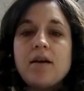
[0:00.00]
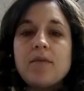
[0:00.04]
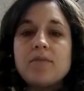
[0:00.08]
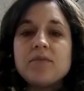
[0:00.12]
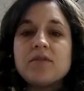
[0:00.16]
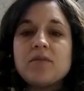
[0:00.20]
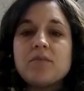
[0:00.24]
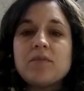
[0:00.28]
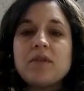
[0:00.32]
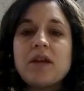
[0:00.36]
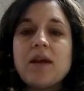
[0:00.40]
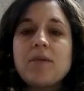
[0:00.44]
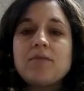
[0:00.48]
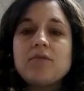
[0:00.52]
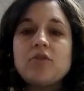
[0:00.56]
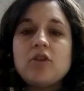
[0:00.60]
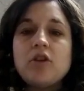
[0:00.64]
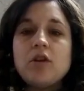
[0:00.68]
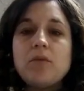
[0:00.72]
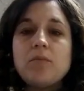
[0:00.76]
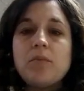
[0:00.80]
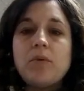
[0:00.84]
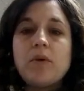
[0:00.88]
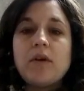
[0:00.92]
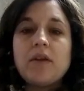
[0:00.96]
Sometimes you
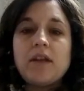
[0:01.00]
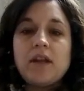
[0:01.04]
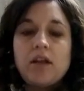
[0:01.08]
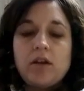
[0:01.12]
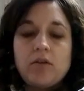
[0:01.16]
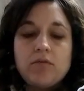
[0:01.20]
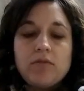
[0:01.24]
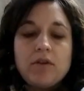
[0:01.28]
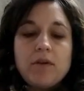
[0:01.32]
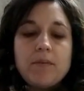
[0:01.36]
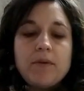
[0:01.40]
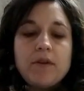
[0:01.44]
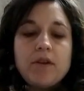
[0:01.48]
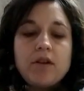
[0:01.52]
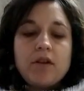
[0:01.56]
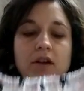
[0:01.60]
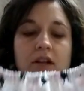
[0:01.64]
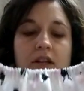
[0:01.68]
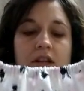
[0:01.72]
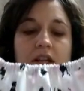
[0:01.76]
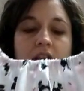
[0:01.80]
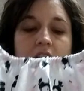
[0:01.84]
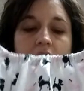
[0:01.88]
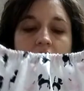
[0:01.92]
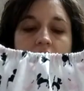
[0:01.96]
can put like a ribbon
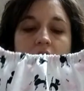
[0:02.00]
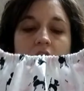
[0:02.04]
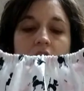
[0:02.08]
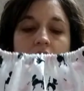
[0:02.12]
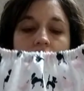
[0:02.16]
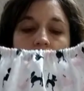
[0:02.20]
on here,